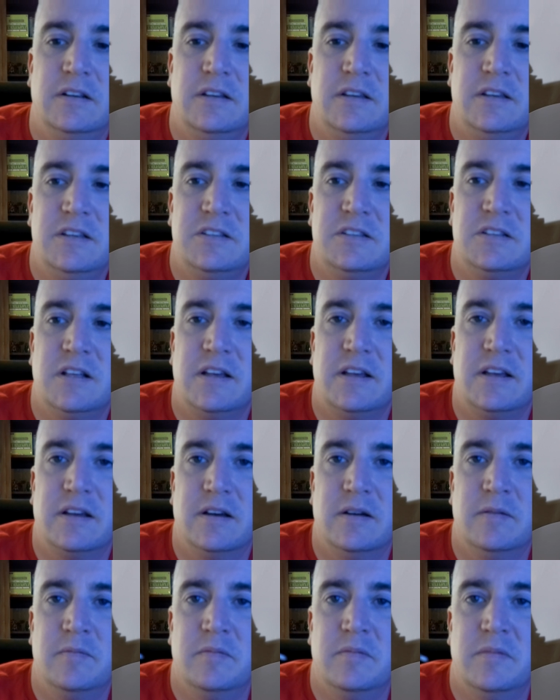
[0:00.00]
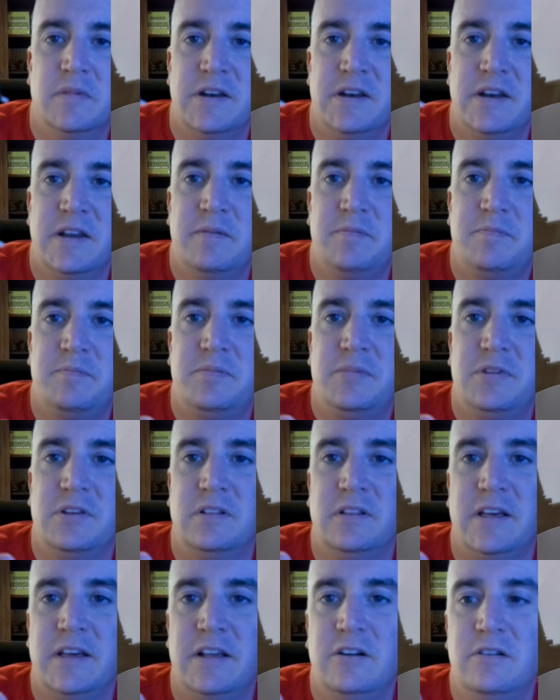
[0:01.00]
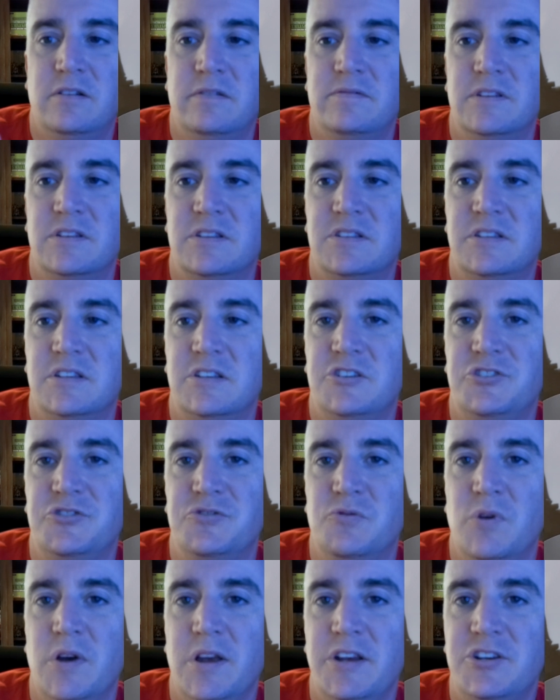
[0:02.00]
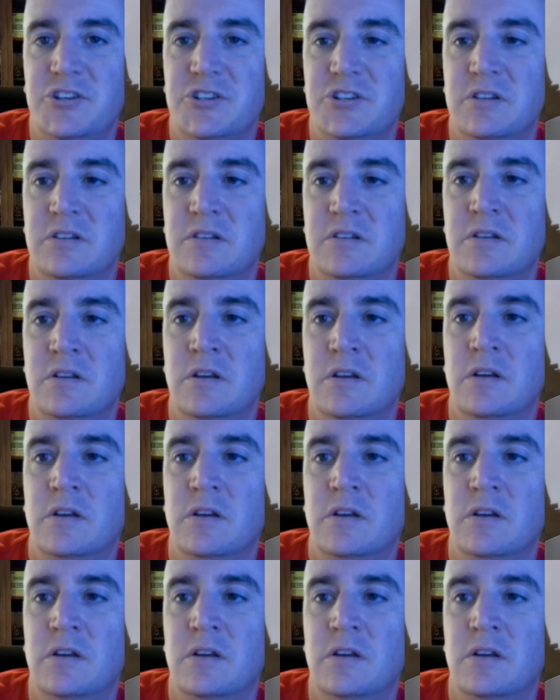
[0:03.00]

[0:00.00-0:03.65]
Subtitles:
He's like a manipulator of the situation.